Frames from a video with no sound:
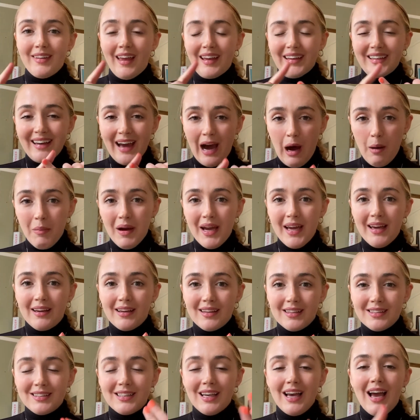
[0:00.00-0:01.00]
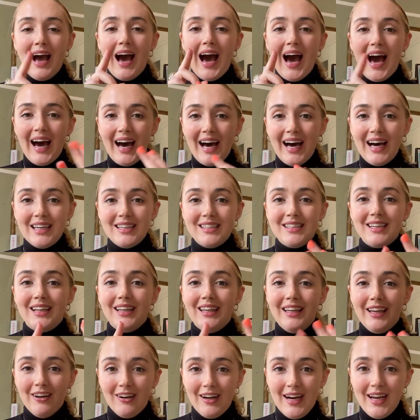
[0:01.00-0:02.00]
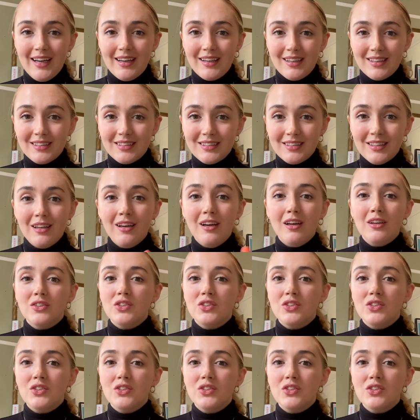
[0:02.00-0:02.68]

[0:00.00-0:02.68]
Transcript: dynamics and lyrics.